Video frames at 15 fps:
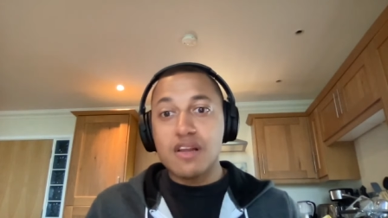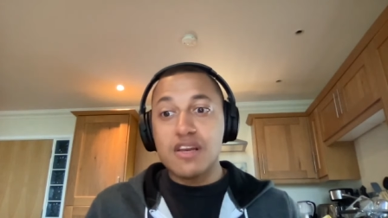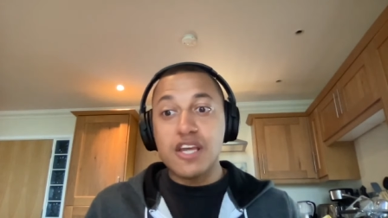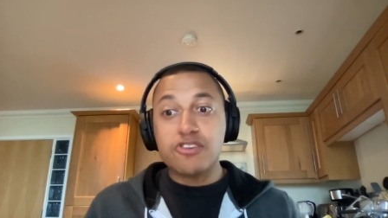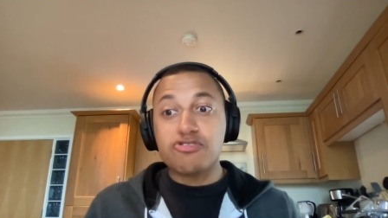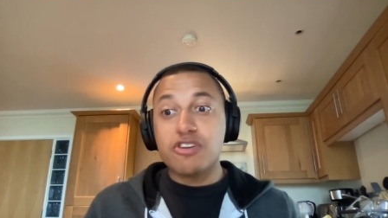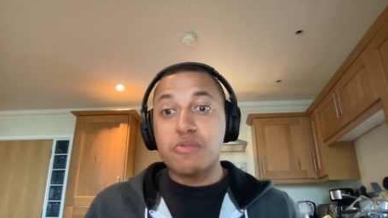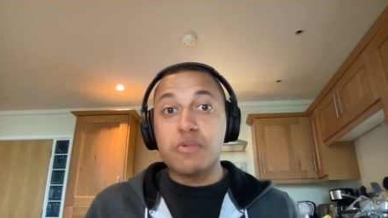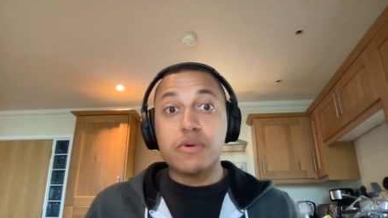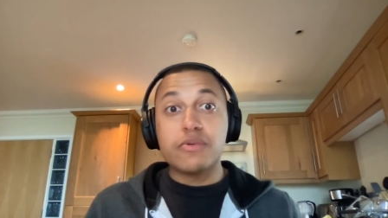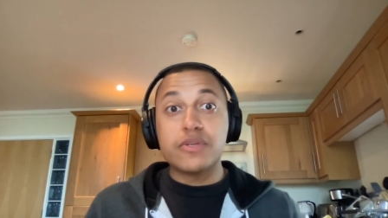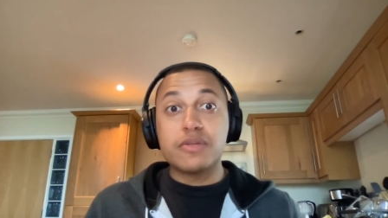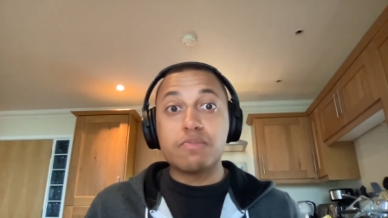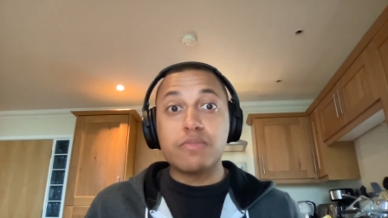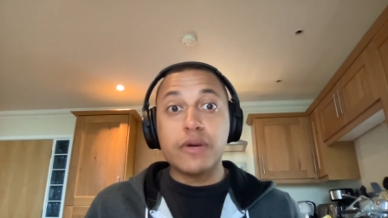Literally, we
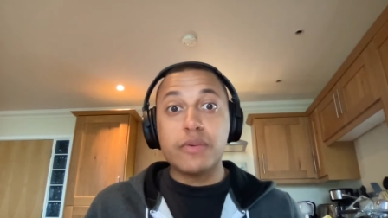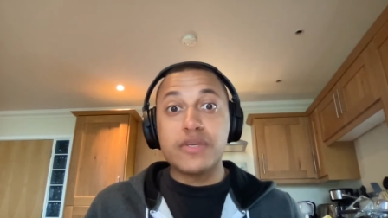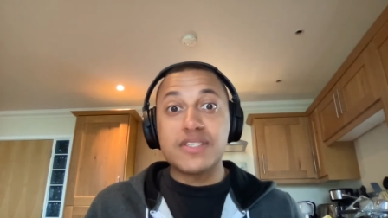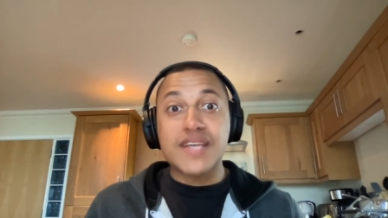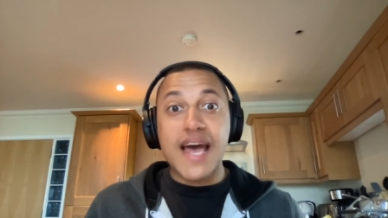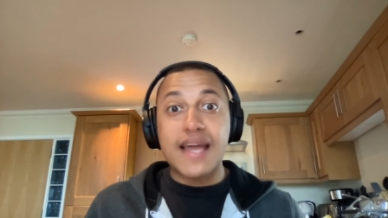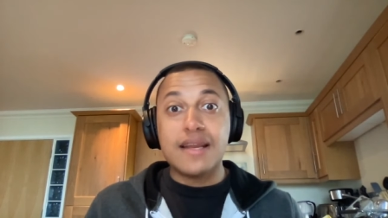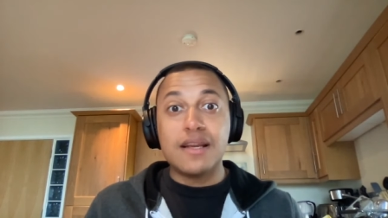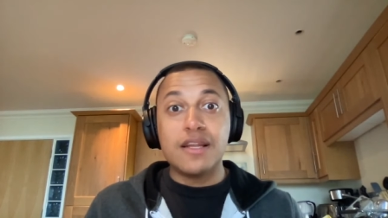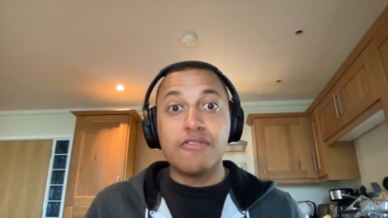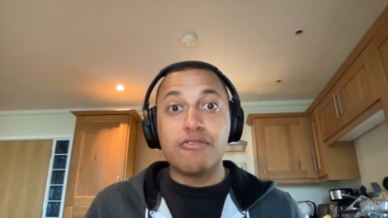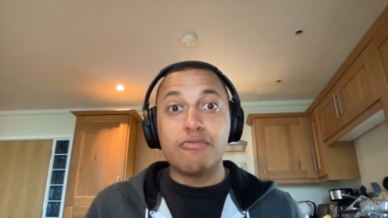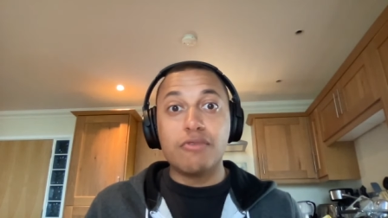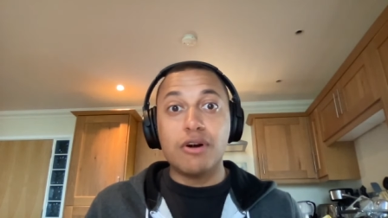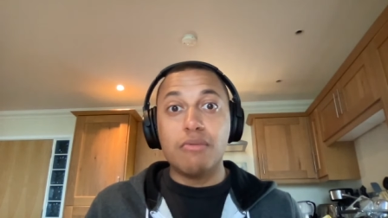were, we were sat in the
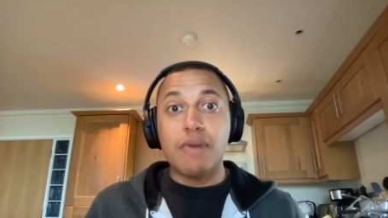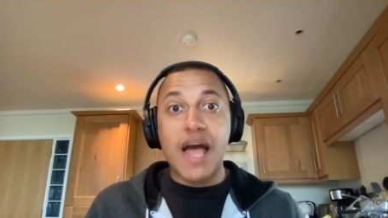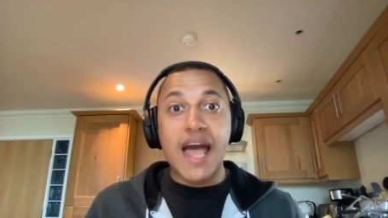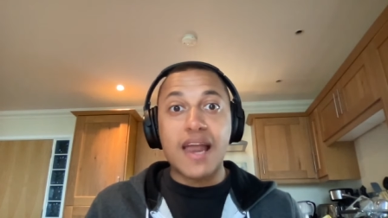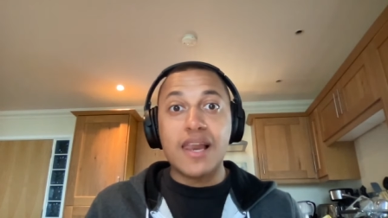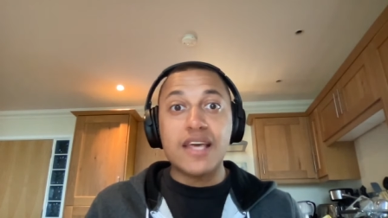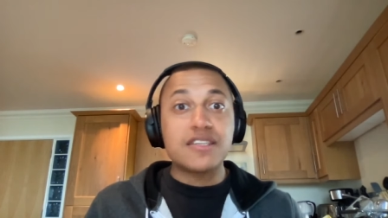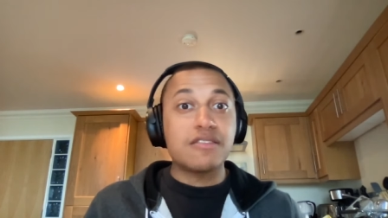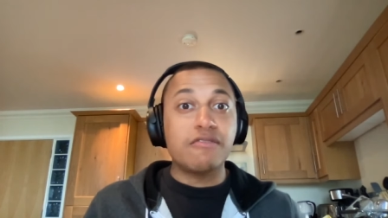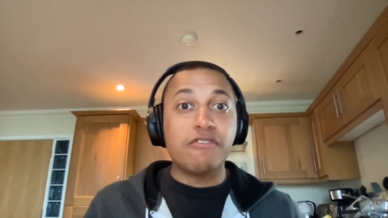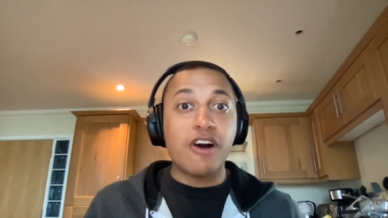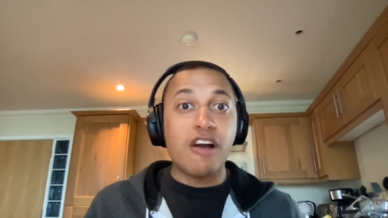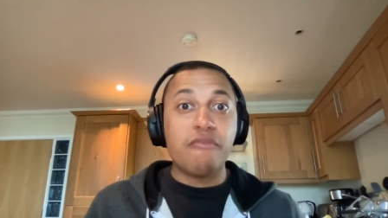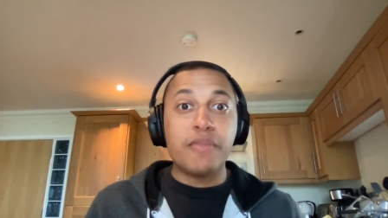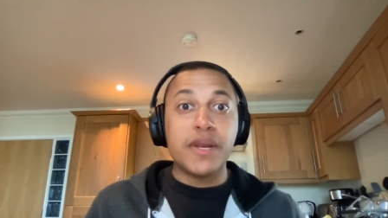living room and less than
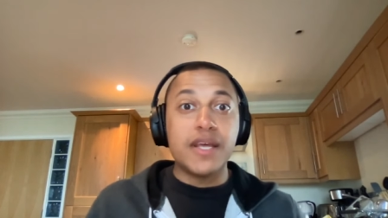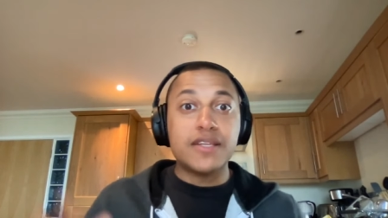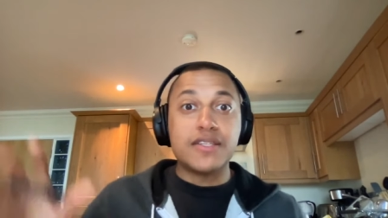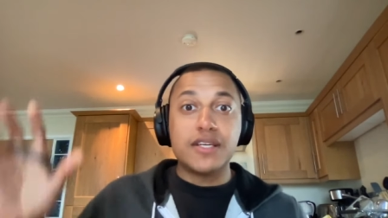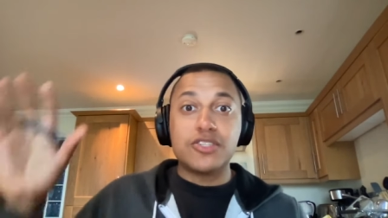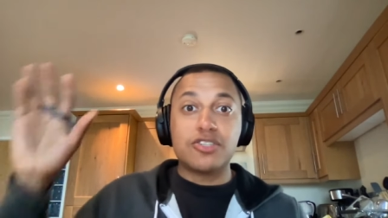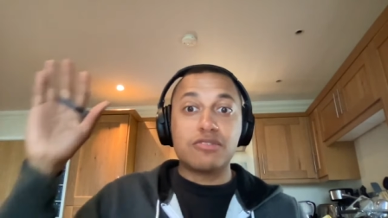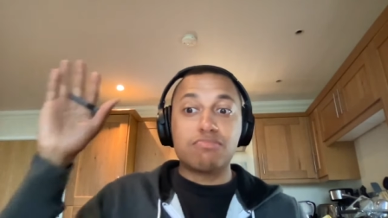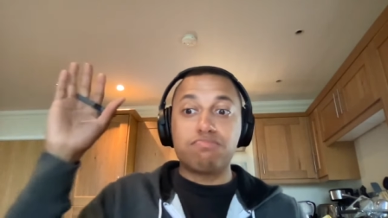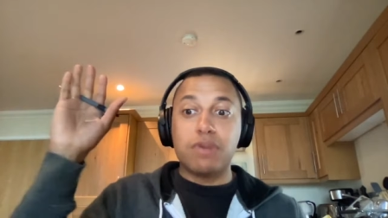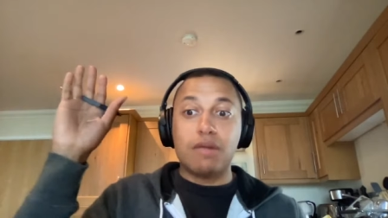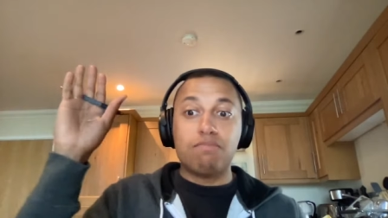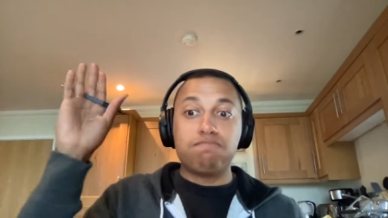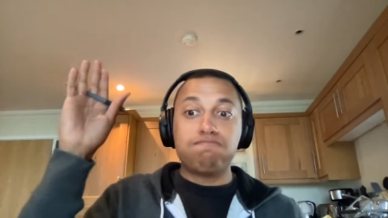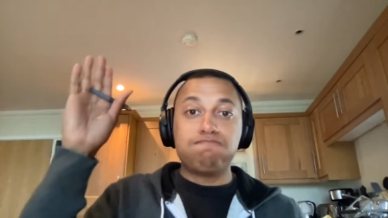five minutes, it just
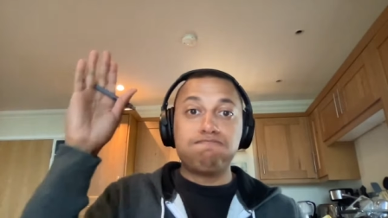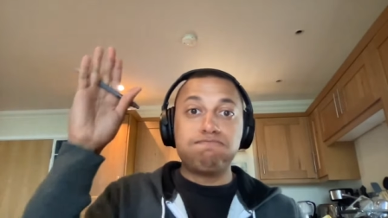went.